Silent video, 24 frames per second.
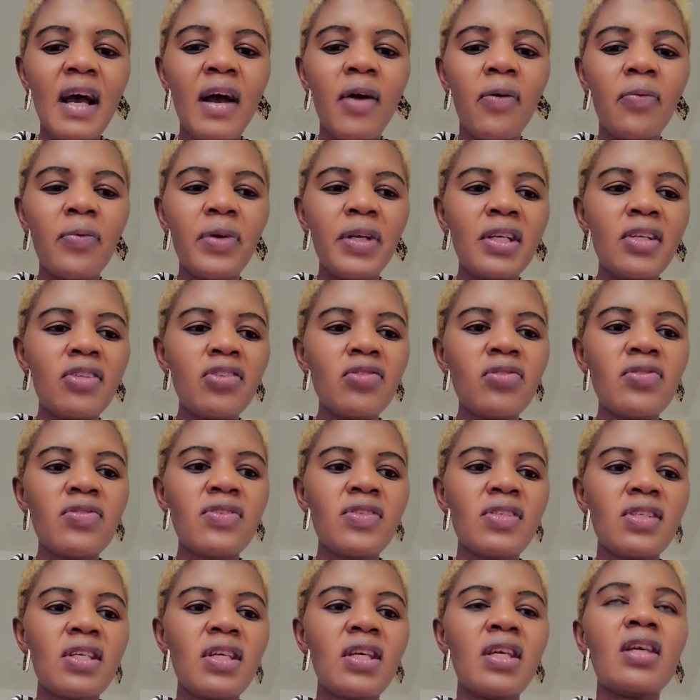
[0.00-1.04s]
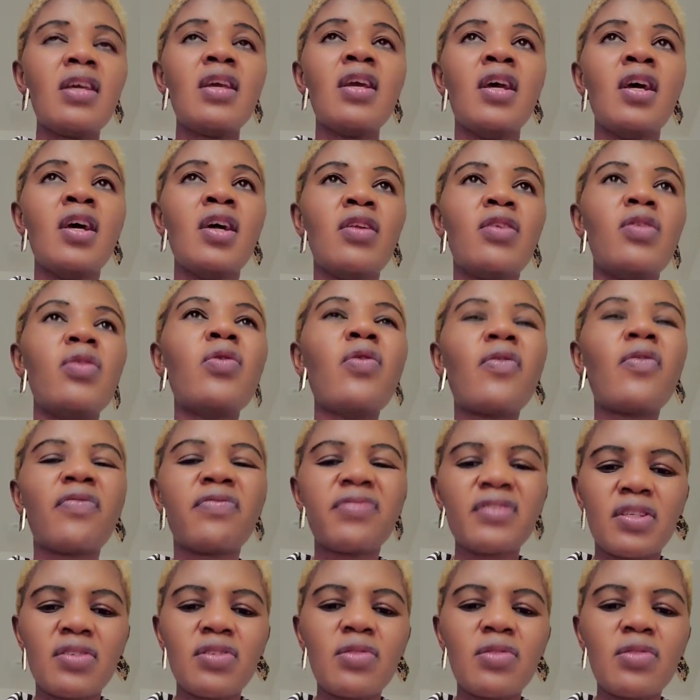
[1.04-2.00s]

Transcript: out. We need to look for